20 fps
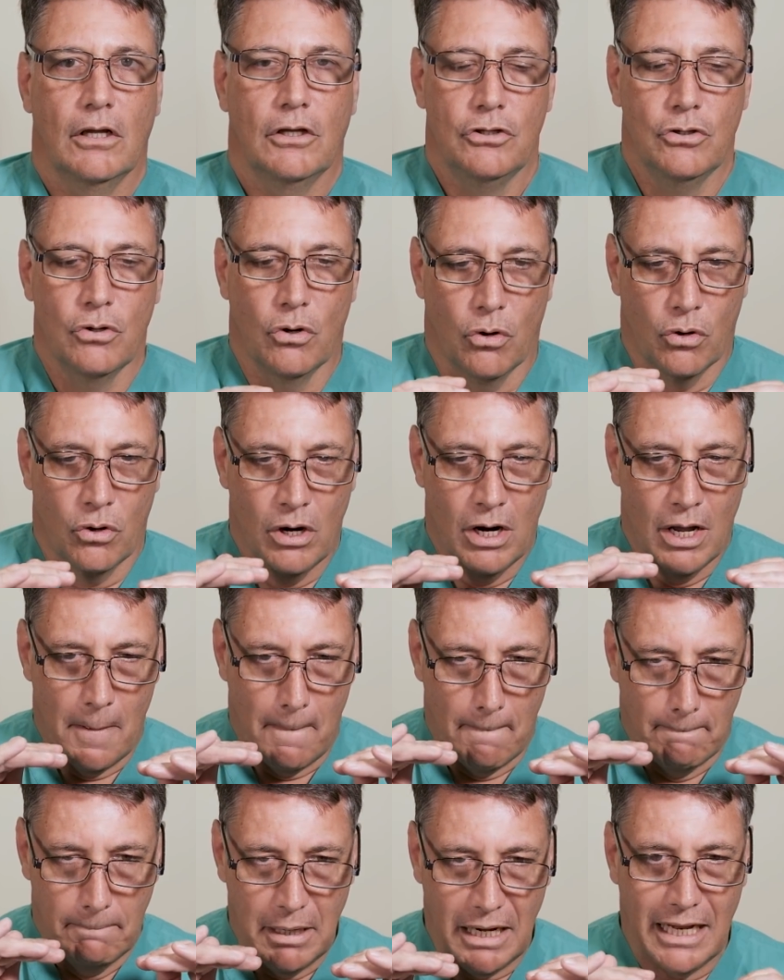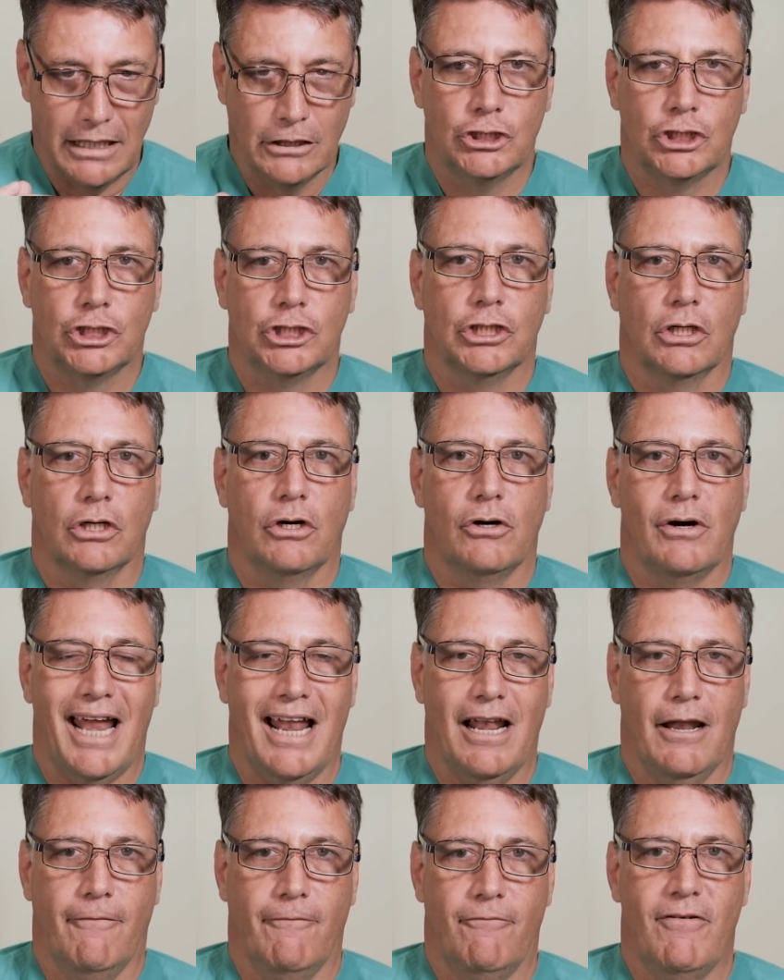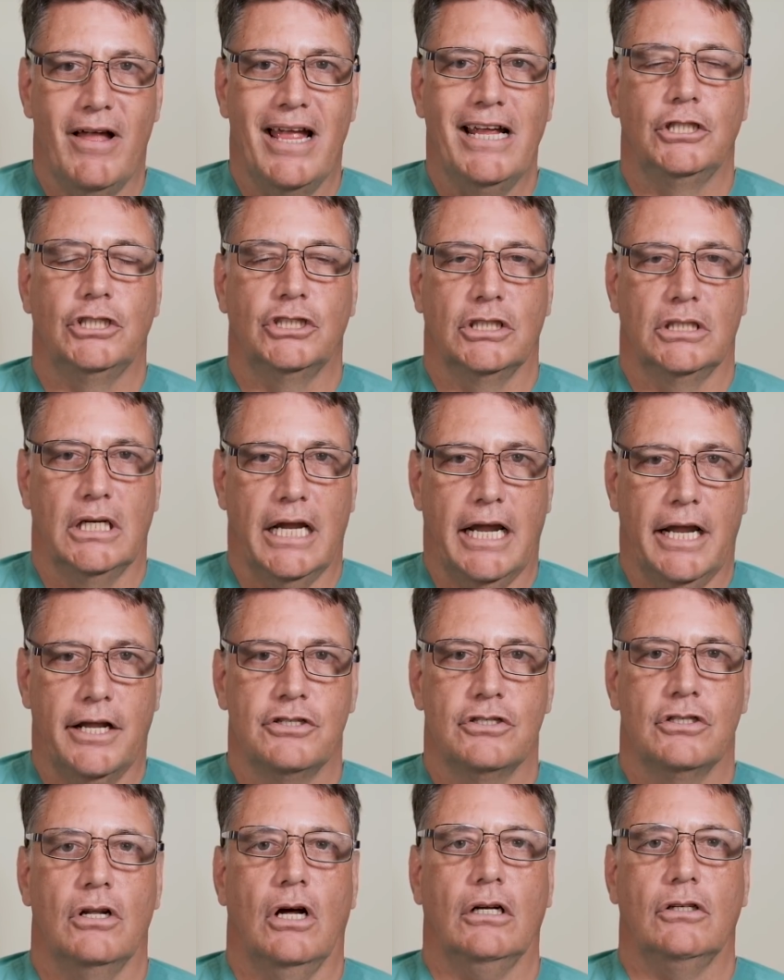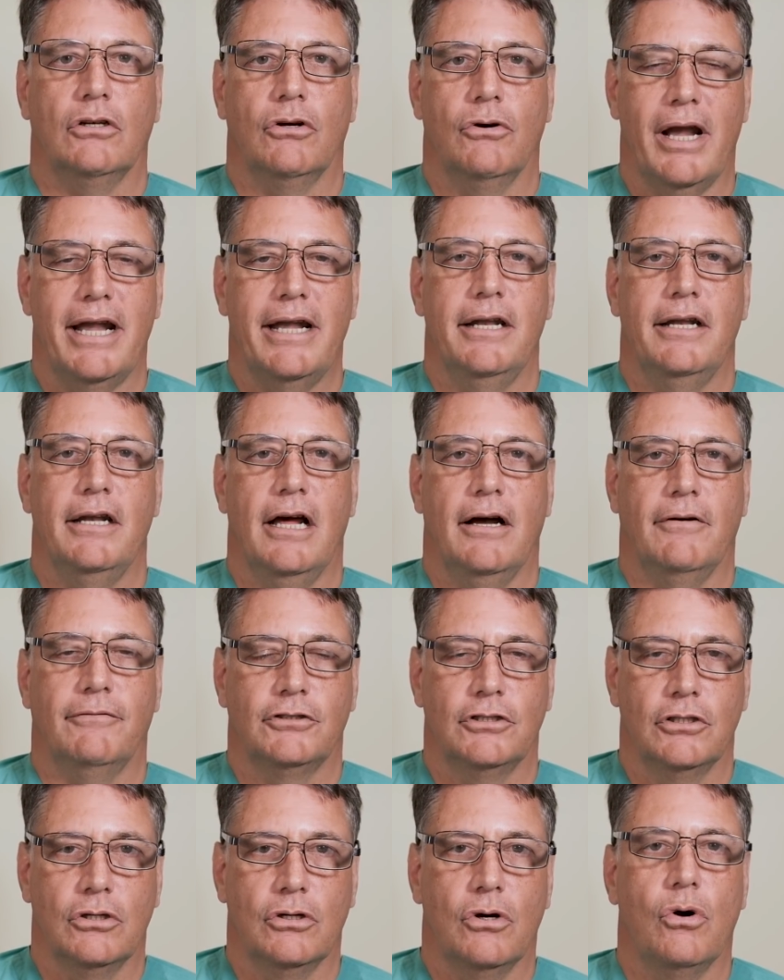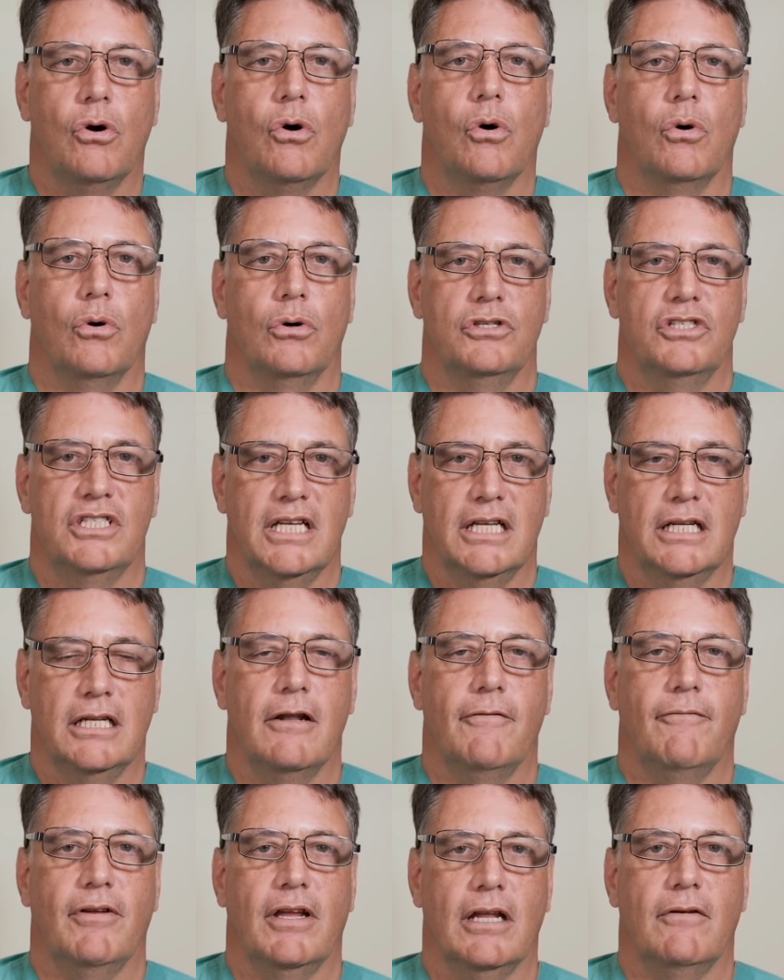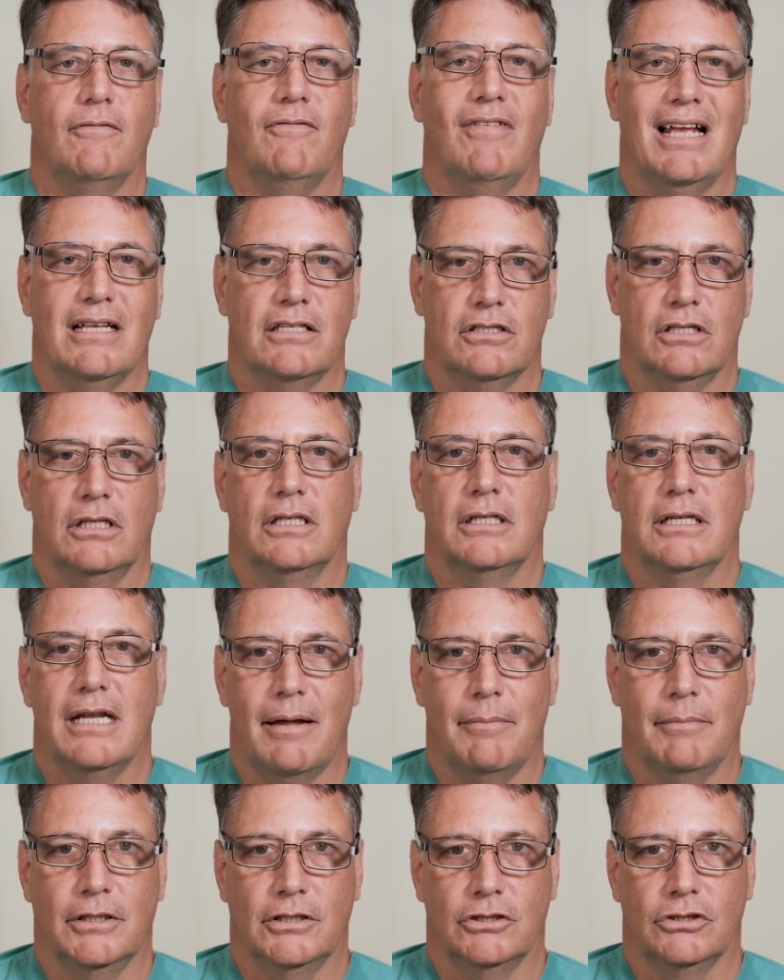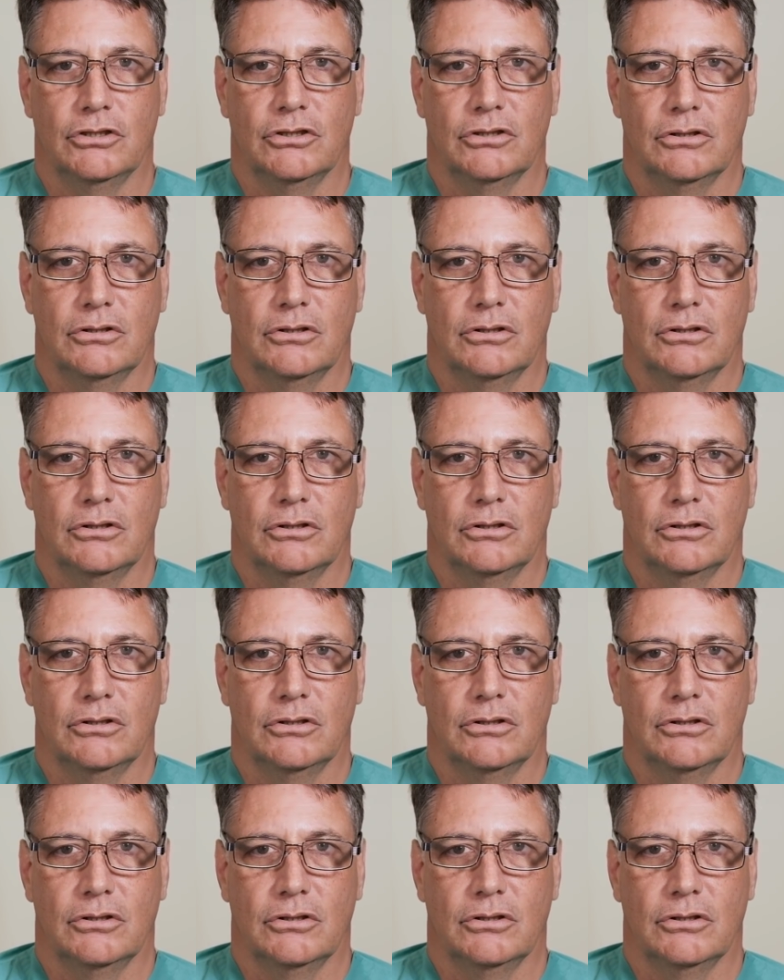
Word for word: your blood sugar elevation is not great enough to cause significant vascular damage.